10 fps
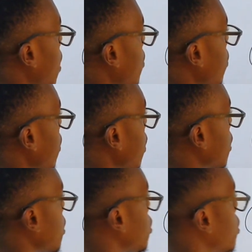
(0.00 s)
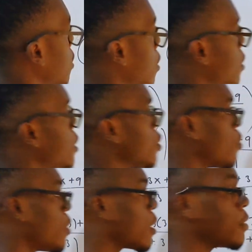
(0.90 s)
prime, and the
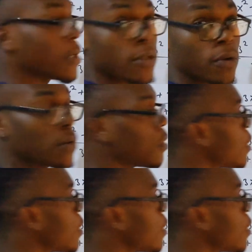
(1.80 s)
denominator,